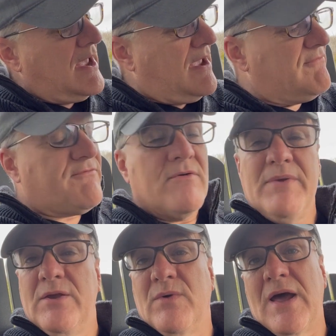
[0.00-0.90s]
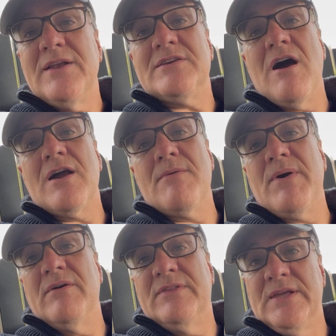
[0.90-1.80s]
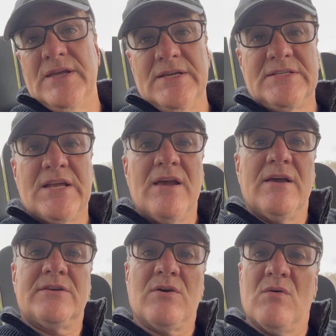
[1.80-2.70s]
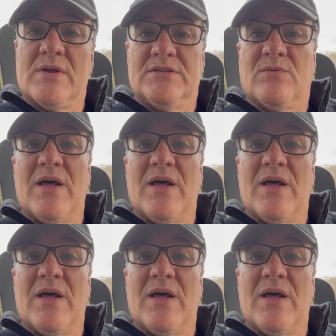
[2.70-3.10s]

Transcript: And for me, when I talk about these tokens,